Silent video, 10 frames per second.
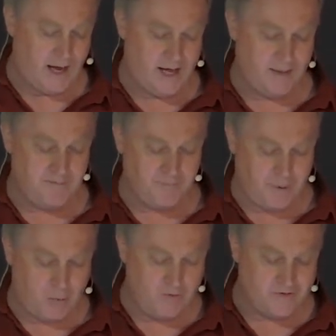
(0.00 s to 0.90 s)
Um,
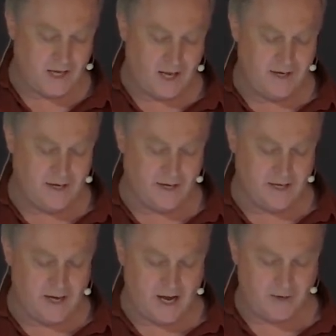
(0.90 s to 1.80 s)
but we've done,
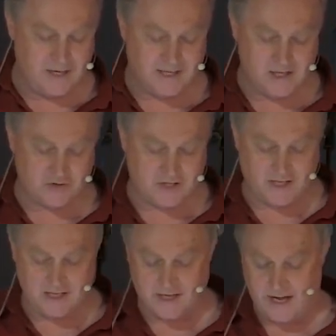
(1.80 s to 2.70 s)
you know, it's
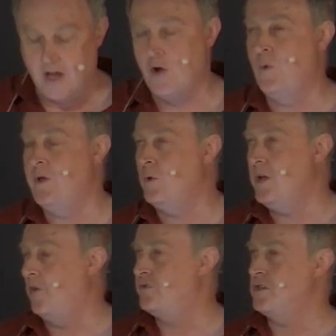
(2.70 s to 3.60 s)
interesting, isn't it? We,
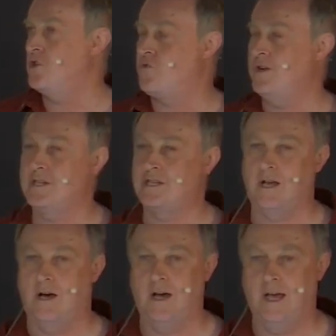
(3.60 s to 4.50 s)
we often
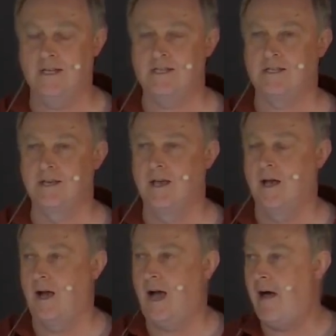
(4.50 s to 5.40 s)
criticize
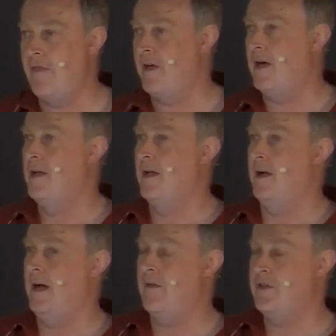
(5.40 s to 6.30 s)
other
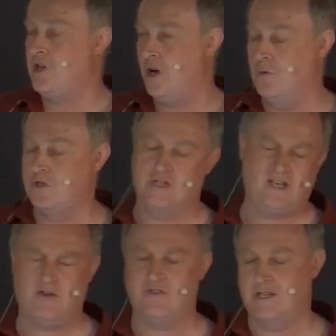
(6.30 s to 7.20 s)
other
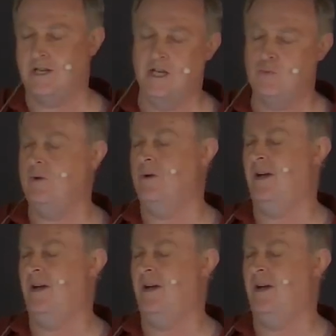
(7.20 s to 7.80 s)
cultures are criticize. We,